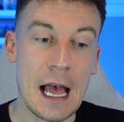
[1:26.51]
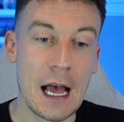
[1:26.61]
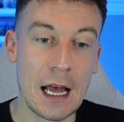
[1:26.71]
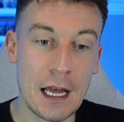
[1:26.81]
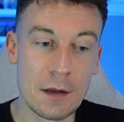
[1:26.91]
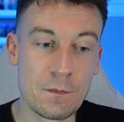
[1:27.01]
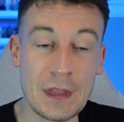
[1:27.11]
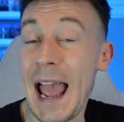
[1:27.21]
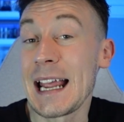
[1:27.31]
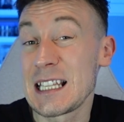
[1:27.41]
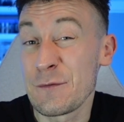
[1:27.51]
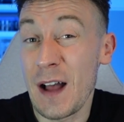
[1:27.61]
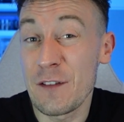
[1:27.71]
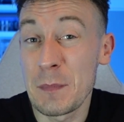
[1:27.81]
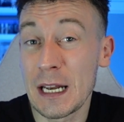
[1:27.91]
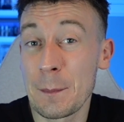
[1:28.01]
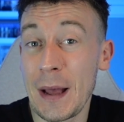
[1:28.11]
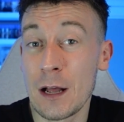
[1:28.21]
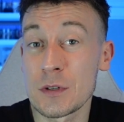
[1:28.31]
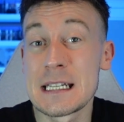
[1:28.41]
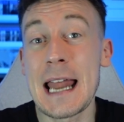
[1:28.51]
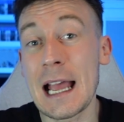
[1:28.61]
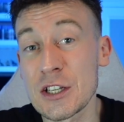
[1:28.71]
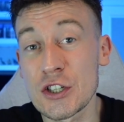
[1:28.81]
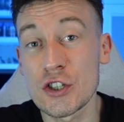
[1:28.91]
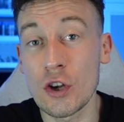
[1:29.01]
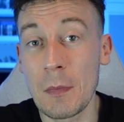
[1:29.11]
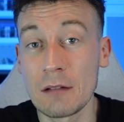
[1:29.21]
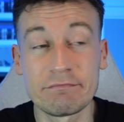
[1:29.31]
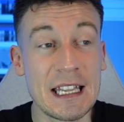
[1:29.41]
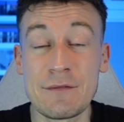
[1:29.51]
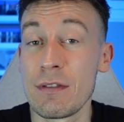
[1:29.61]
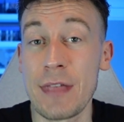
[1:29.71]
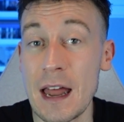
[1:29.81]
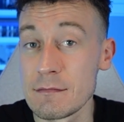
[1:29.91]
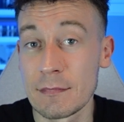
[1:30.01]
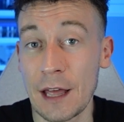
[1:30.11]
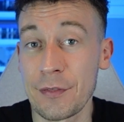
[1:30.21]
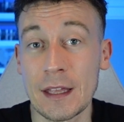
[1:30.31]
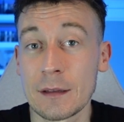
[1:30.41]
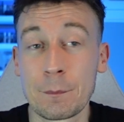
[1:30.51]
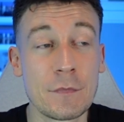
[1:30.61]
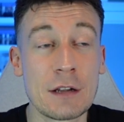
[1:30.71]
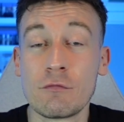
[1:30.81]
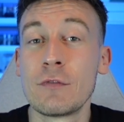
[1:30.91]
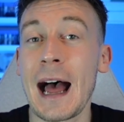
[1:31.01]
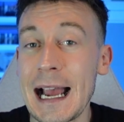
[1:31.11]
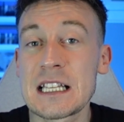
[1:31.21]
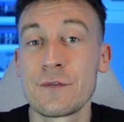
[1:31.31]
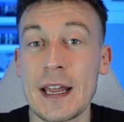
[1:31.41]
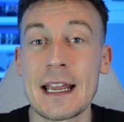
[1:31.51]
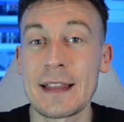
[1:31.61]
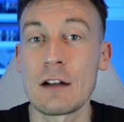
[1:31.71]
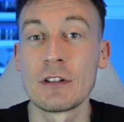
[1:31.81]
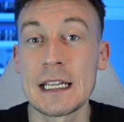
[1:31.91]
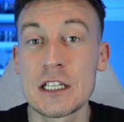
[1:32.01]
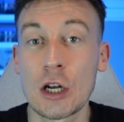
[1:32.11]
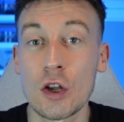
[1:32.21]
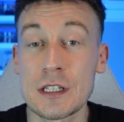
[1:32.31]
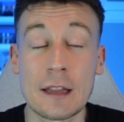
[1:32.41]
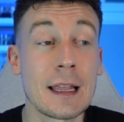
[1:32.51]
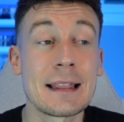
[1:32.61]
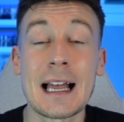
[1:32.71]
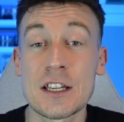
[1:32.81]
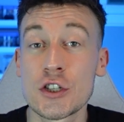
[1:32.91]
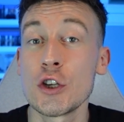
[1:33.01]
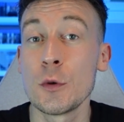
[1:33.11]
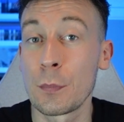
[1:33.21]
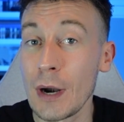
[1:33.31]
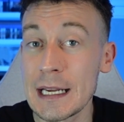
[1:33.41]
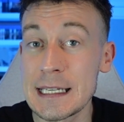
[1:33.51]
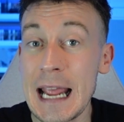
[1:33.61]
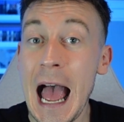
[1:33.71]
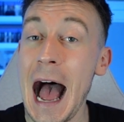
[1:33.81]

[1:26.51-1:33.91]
£85 million next summer. Even then, I think activating that release clause, I think that's too pricey.